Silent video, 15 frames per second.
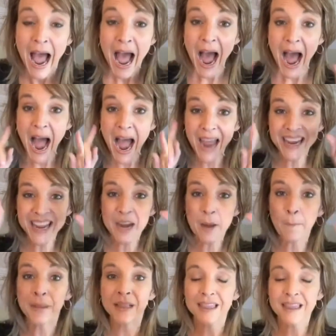I can
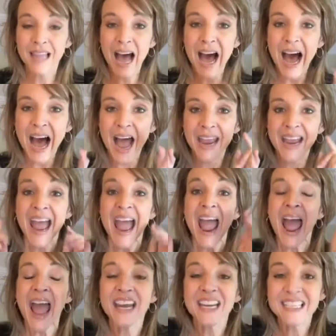apply
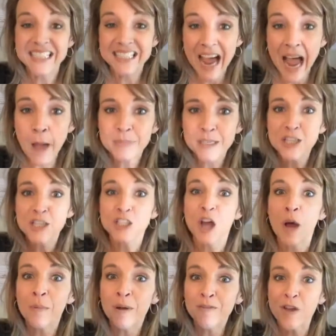and adapt
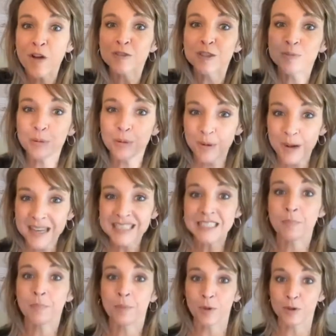some of those
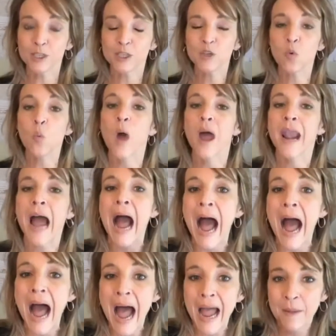principles to what
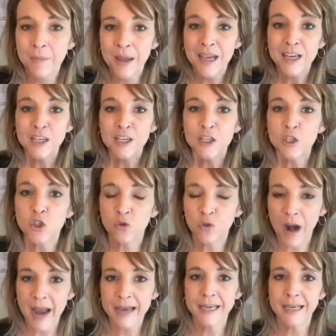I'm
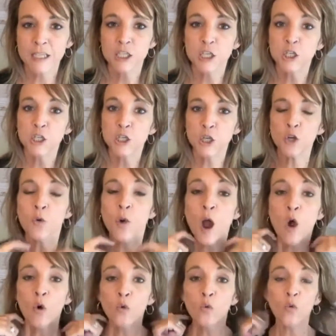trying to do,
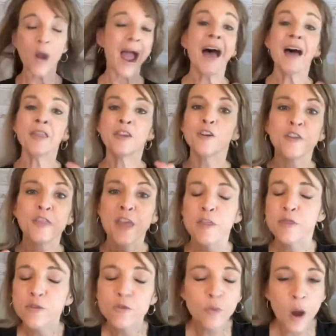rather
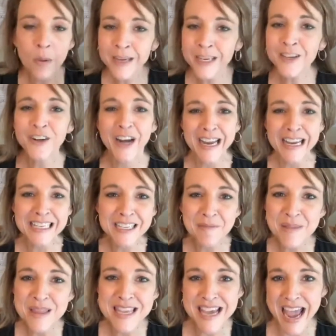than throwing your hands
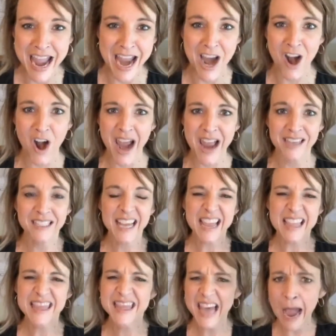up in the air and
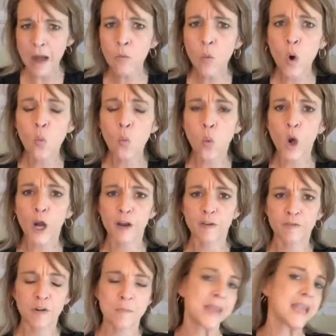saying, that won't work
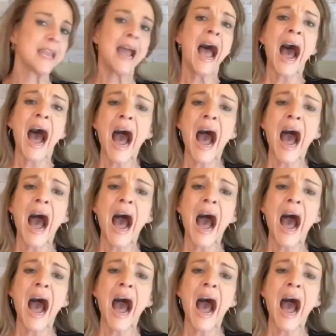for me.